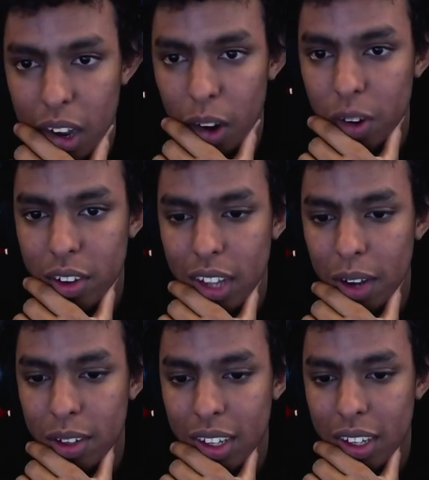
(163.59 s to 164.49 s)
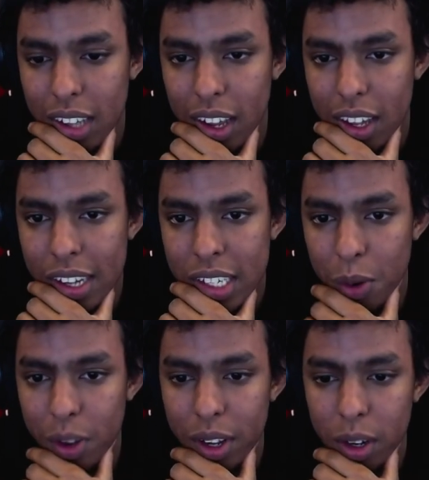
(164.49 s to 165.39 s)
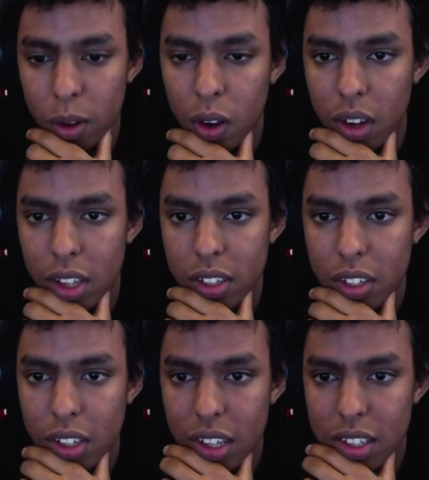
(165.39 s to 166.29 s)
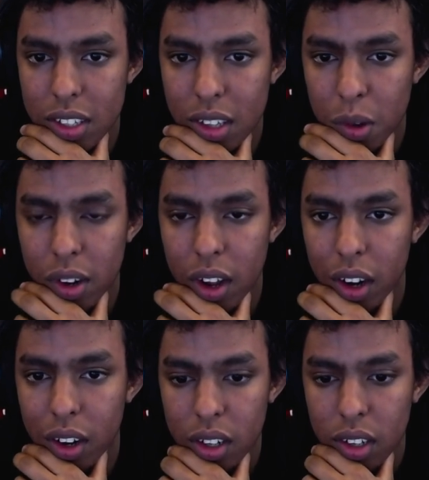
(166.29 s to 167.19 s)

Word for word: Originally, I was gonna say, can she really do it though? It's still your daughter.